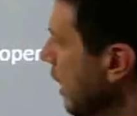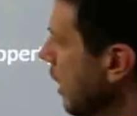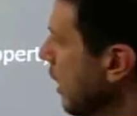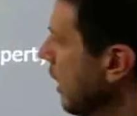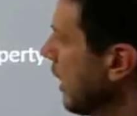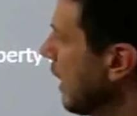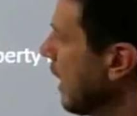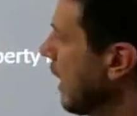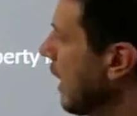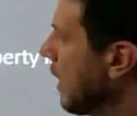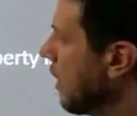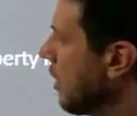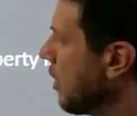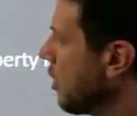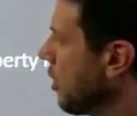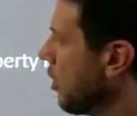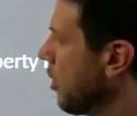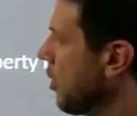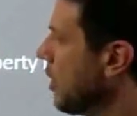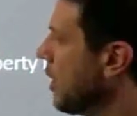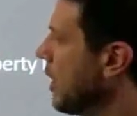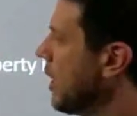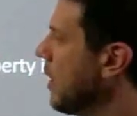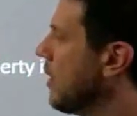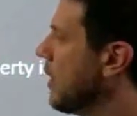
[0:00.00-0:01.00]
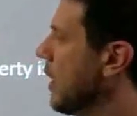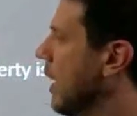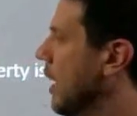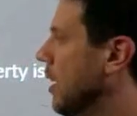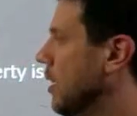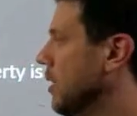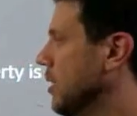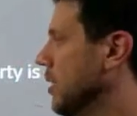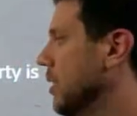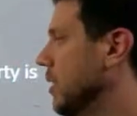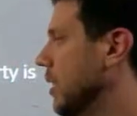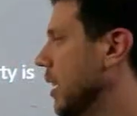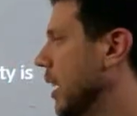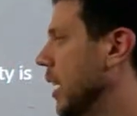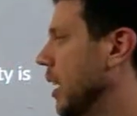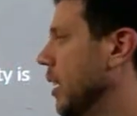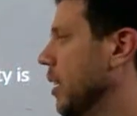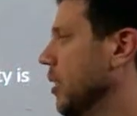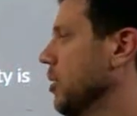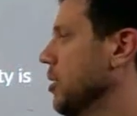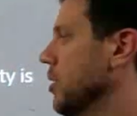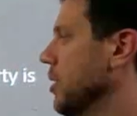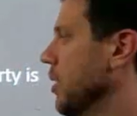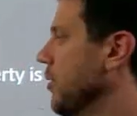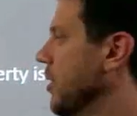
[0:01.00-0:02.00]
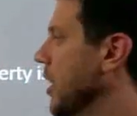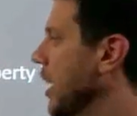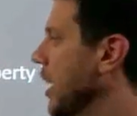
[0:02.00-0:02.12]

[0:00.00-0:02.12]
going to get $30,000 of